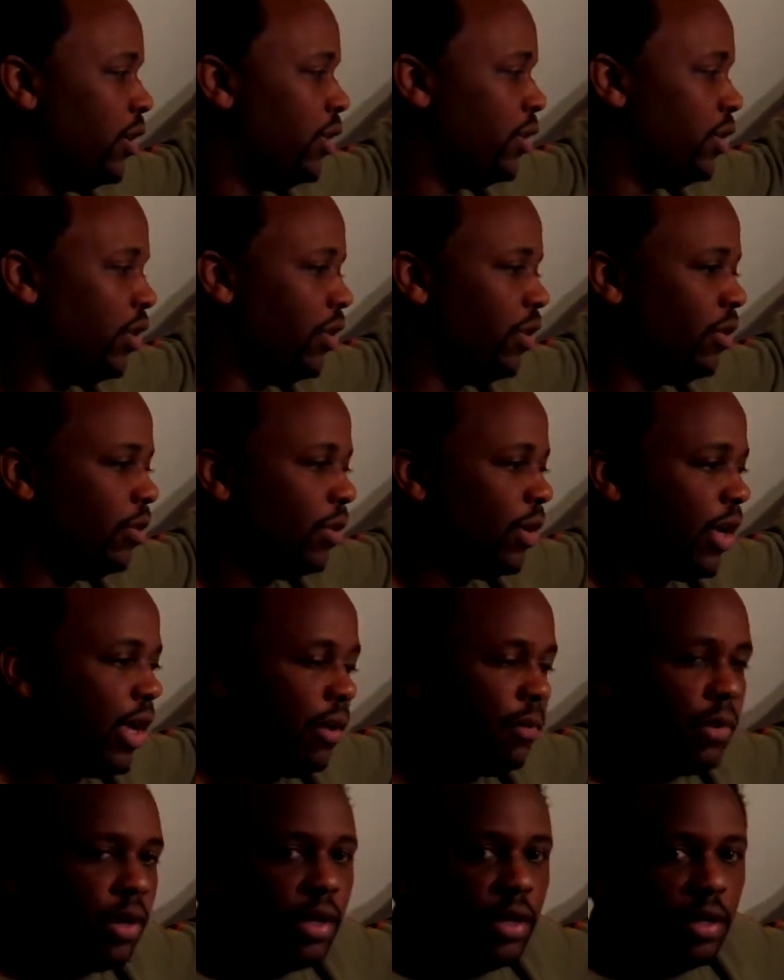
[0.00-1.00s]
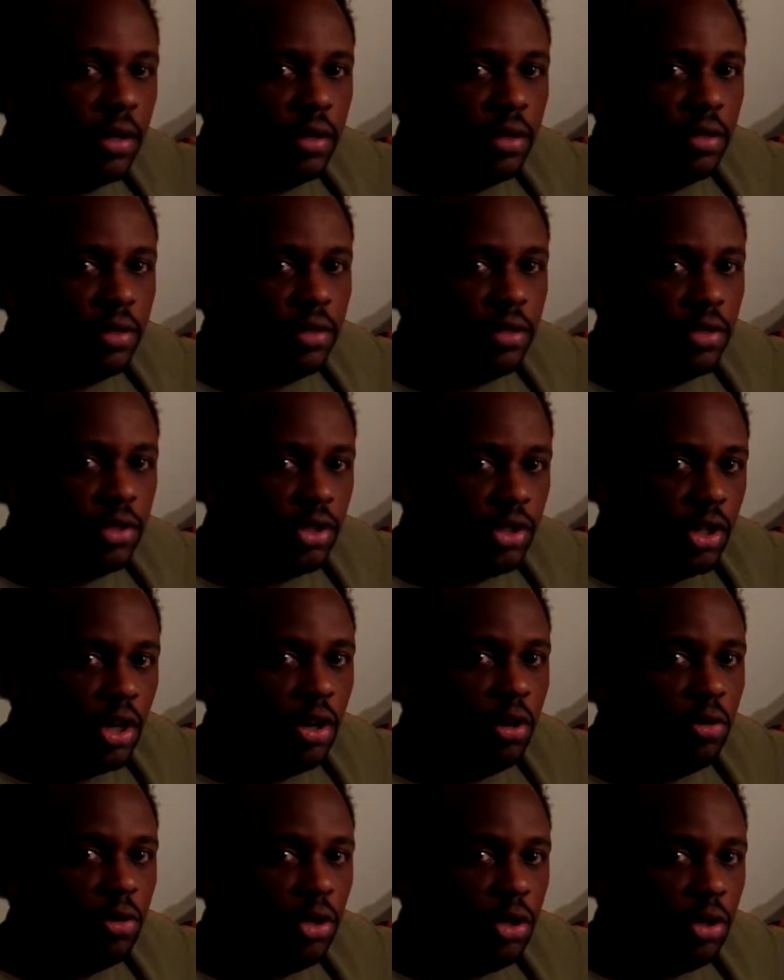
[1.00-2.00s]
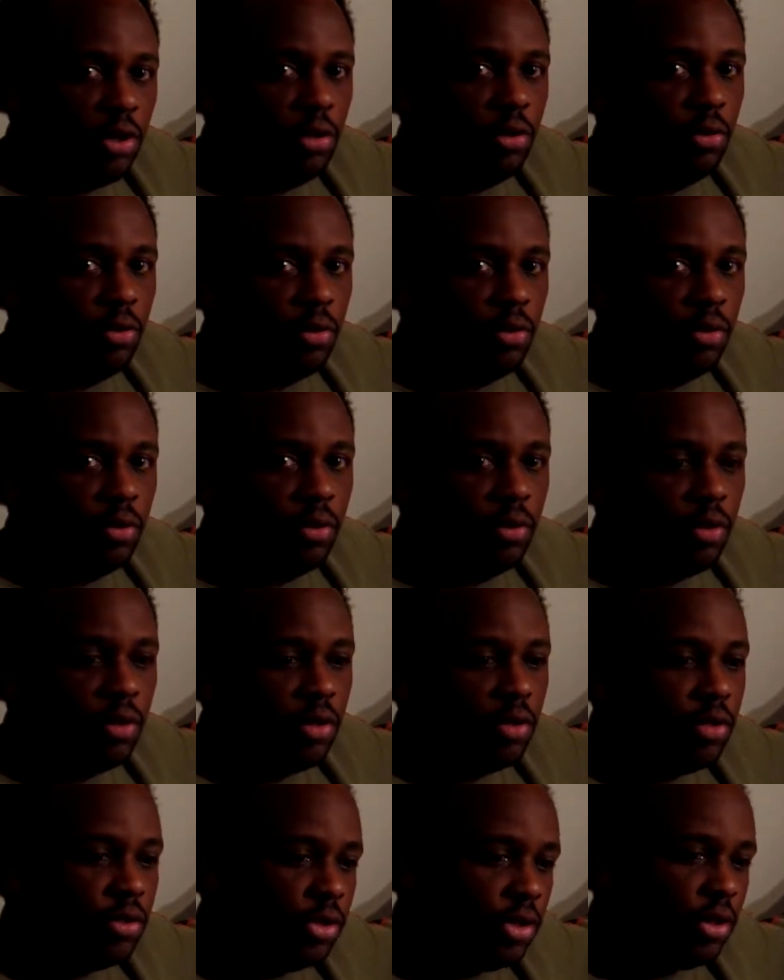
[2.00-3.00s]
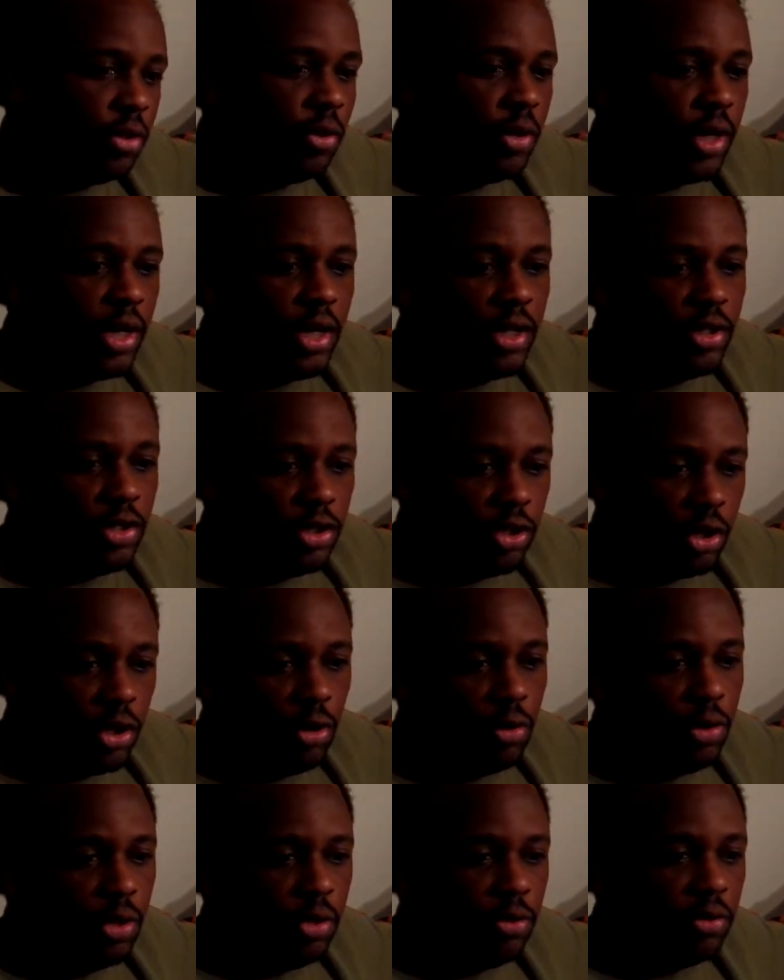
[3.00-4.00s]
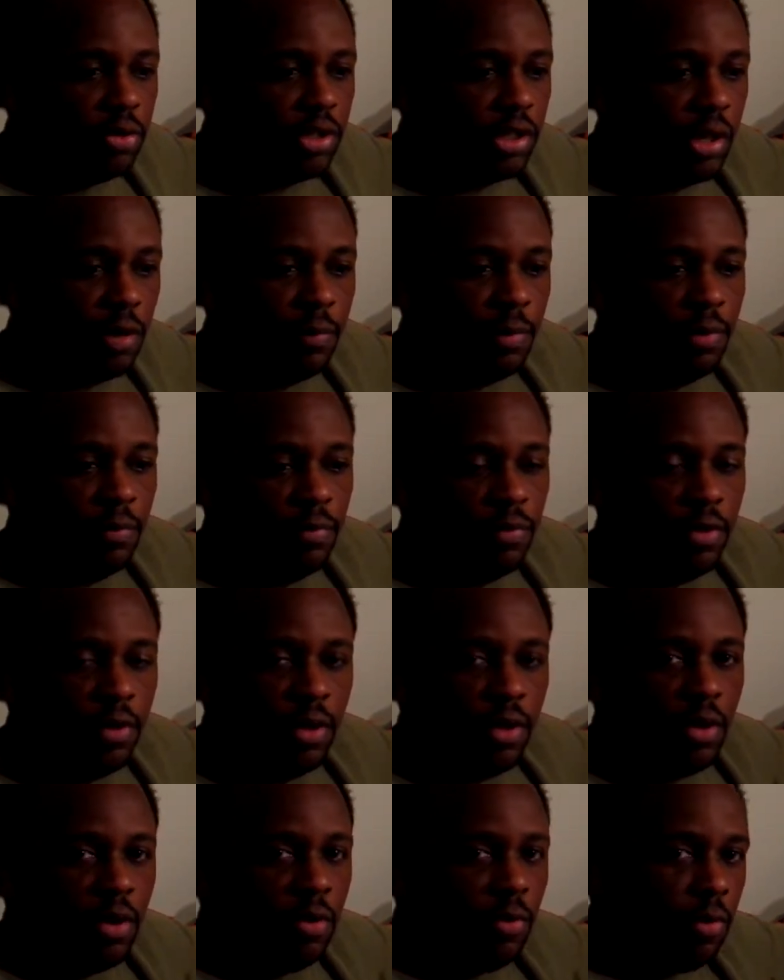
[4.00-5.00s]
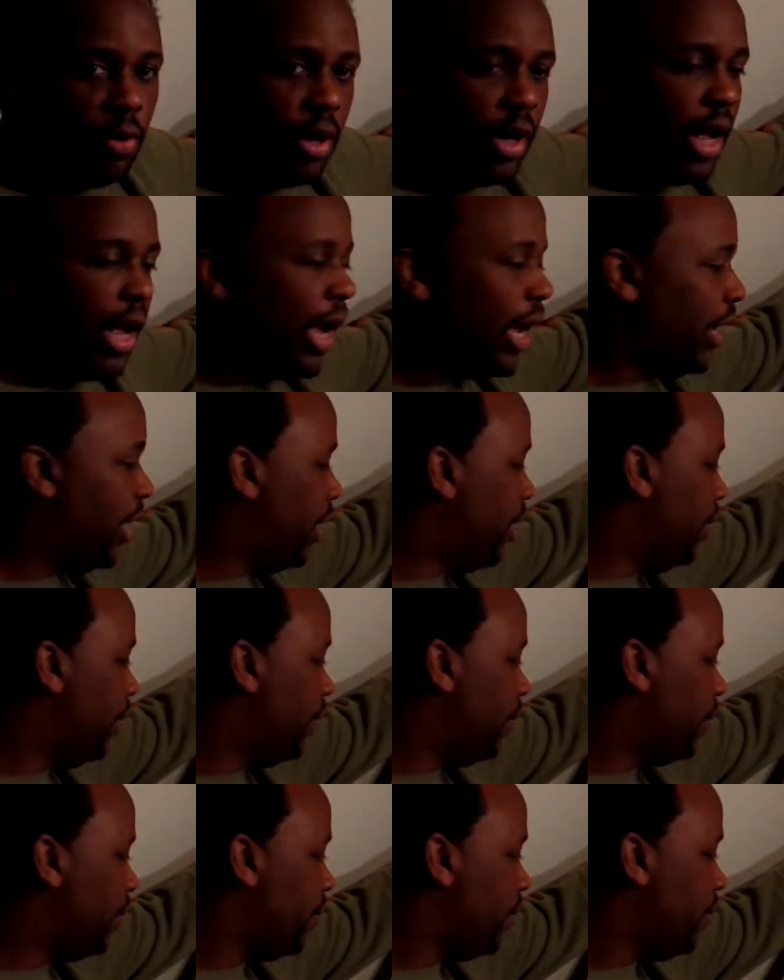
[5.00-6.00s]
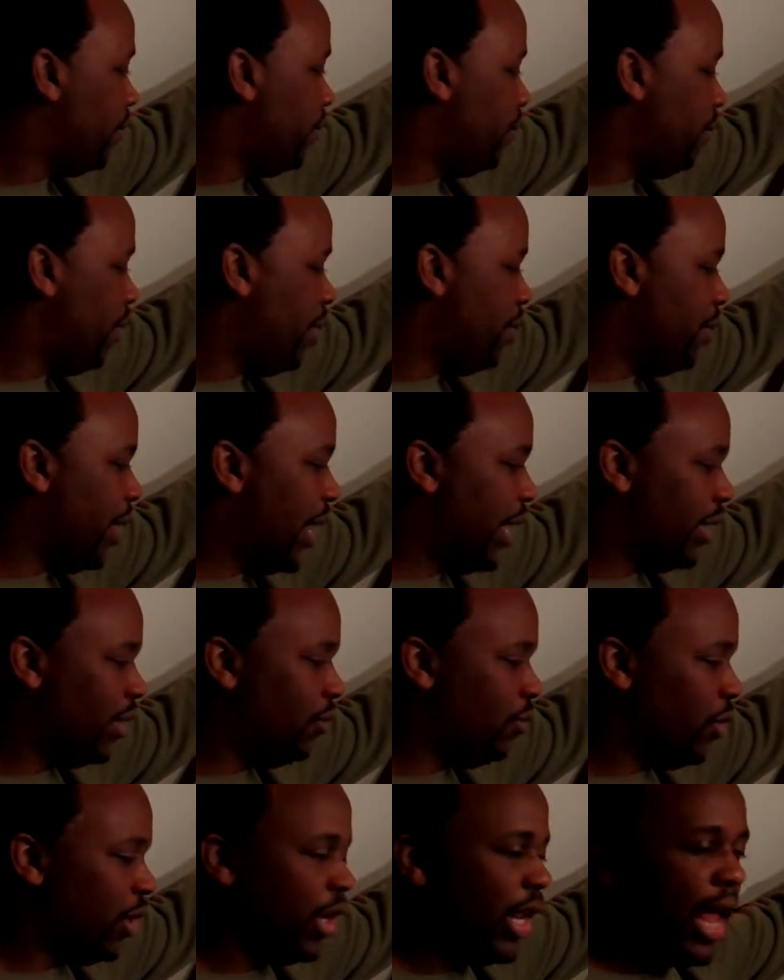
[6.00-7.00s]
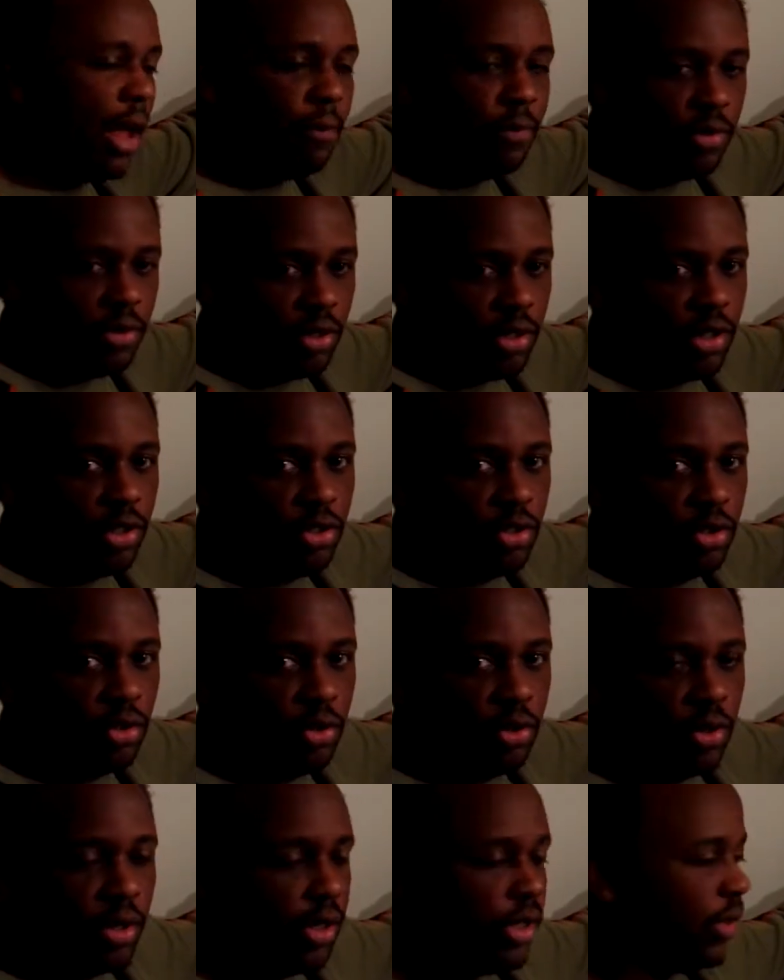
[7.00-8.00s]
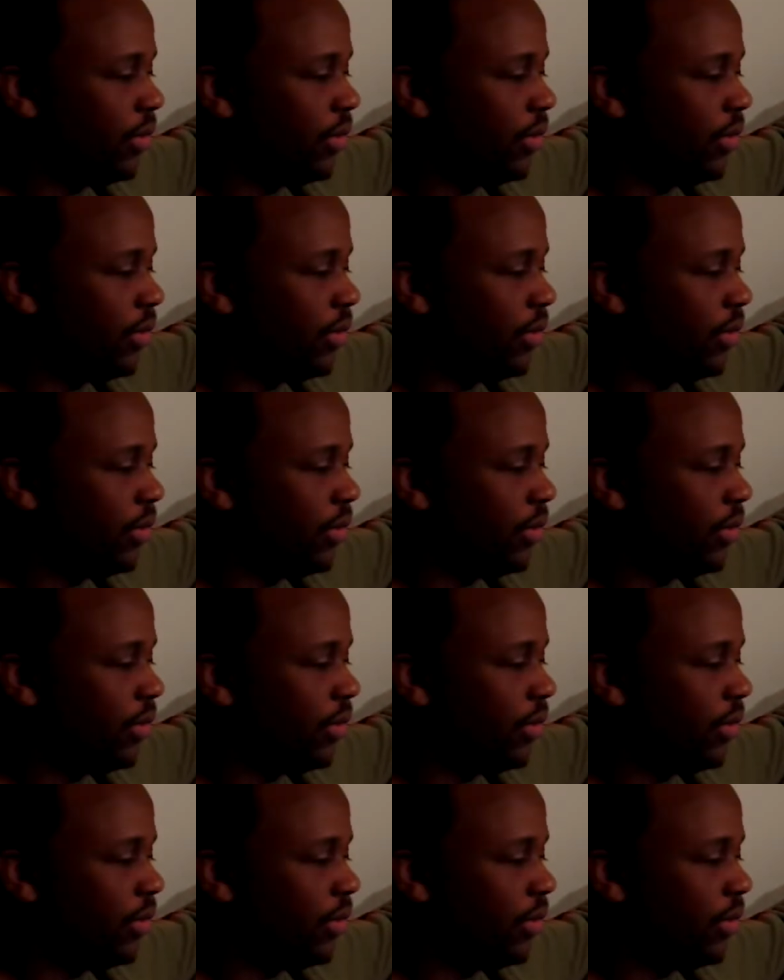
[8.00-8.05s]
So I'm gonna show you, zero in, show you some of what I mean by what happens on this story.